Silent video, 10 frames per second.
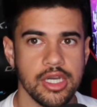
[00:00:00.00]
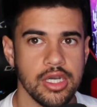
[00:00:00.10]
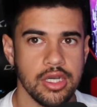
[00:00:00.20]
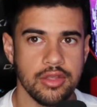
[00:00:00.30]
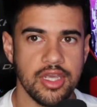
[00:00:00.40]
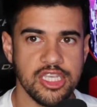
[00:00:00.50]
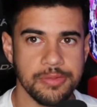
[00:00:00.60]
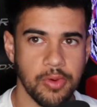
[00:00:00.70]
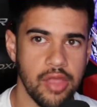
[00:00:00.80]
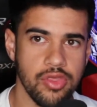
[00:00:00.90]
they
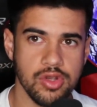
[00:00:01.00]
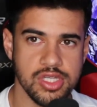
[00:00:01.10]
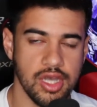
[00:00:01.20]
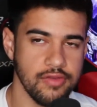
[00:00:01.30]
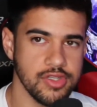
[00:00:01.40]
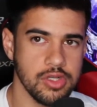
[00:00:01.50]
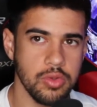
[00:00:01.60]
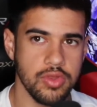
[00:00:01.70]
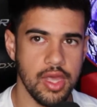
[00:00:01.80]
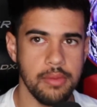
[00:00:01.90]
spread themselves too
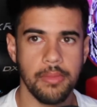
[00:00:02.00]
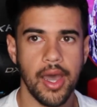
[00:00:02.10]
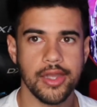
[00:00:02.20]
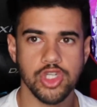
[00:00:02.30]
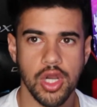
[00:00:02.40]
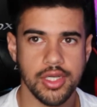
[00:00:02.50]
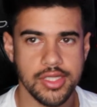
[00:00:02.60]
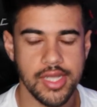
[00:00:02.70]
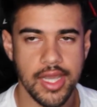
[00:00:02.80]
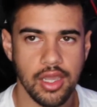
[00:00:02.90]
thin by trying to
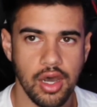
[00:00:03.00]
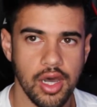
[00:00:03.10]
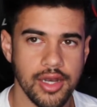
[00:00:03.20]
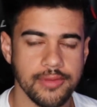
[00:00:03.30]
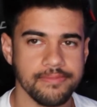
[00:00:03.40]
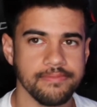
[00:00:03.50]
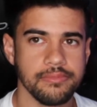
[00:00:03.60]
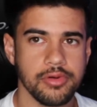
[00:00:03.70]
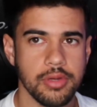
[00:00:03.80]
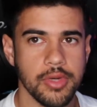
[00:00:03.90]
take on
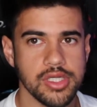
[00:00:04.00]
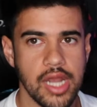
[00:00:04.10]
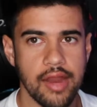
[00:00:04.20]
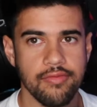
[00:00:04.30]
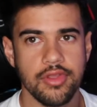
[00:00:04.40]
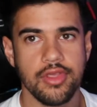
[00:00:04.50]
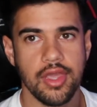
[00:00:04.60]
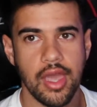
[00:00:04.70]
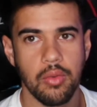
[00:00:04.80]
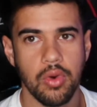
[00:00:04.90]
pretty much everything
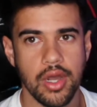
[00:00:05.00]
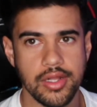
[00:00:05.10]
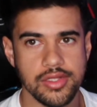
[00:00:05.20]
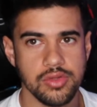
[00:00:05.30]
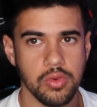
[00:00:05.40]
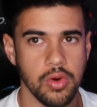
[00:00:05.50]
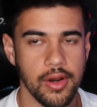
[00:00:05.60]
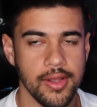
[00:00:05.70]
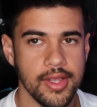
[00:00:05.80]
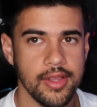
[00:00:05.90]
at once, or
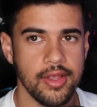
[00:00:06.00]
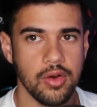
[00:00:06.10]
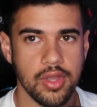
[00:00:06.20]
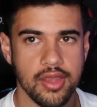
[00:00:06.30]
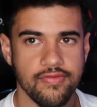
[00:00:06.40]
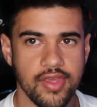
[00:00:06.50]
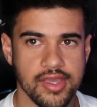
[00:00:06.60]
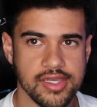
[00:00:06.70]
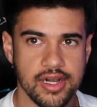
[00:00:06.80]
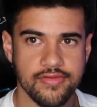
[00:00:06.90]
they don't give
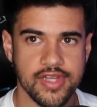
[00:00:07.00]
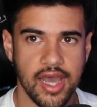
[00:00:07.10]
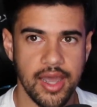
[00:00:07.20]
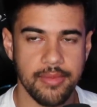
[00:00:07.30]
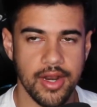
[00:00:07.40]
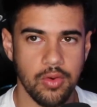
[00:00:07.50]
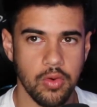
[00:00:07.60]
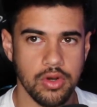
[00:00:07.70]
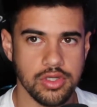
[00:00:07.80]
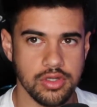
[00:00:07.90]
things enough time in
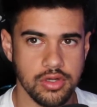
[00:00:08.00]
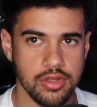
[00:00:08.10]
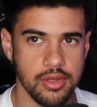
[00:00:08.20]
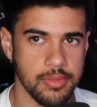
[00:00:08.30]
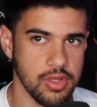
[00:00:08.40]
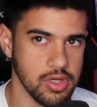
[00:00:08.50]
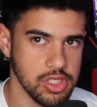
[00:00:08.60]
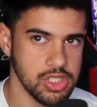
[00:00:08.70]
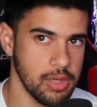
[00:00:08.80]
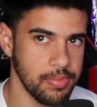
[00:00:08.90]
order to learn them, and they're just
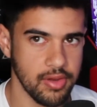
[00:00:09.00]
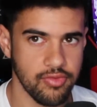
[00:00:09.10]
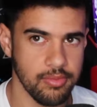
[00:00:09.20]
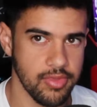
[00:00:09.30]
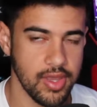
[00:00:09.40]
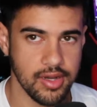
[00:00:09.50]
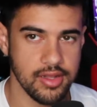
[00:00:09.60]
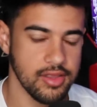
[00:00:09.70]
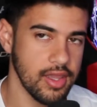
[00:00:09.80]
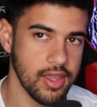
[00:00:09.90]
jumping from thing to
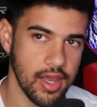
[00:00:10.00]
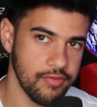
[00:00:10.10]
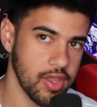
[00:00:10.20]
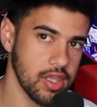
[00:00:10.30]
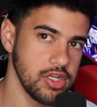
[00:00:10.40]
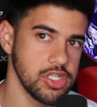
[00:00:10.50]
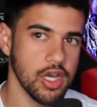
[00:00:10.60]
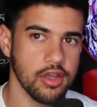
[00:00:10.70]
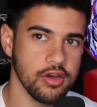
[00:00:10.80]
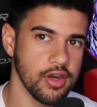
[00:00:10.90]
thing, kind of like a
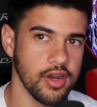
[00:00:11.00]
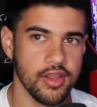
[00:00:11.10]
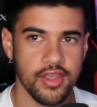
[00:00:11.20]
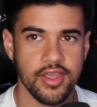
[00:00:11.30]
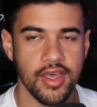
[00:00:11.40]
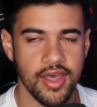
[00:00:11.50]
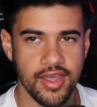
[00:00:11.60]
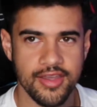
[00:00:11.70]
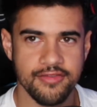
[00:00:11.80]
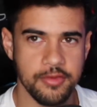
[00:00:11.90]
juggler,
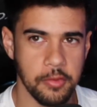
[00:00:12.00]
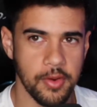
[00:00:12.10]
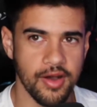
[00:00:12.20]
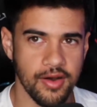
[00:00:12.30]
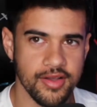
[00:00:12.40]
if you will.